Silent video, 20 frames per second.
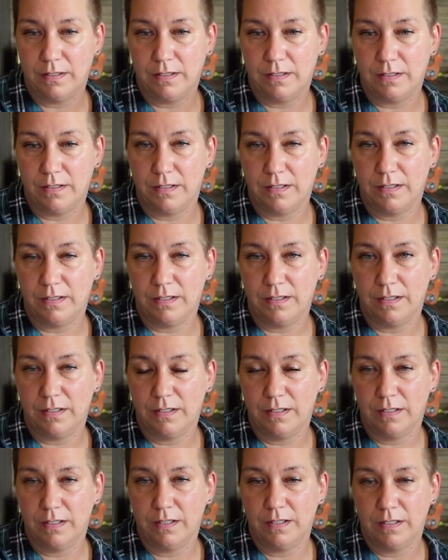
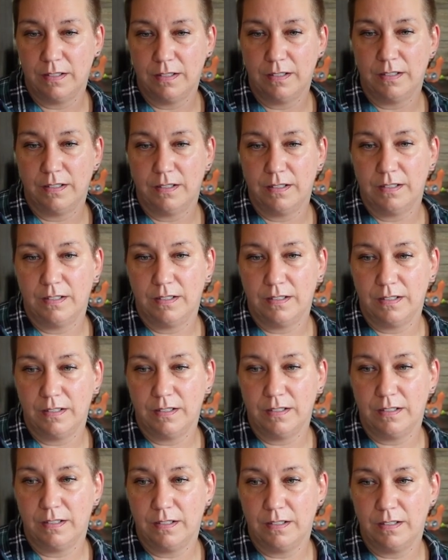
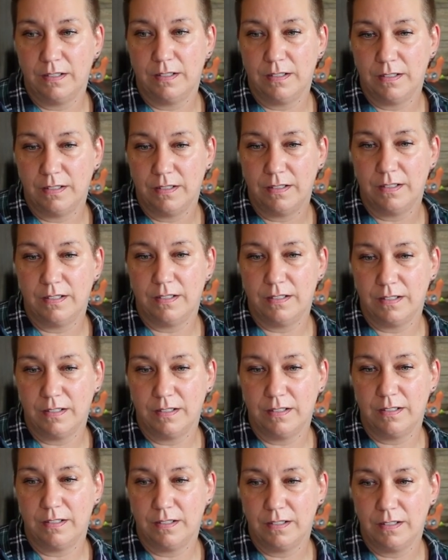
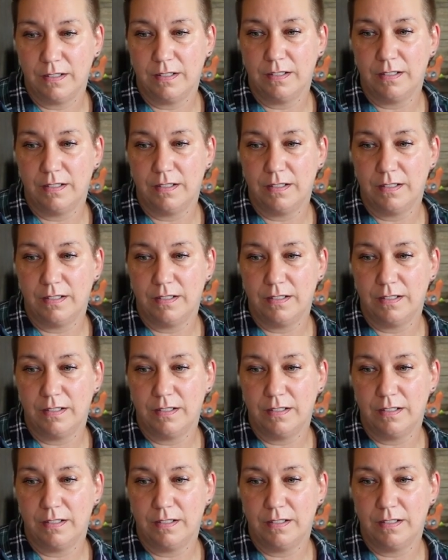This person isn't speaking.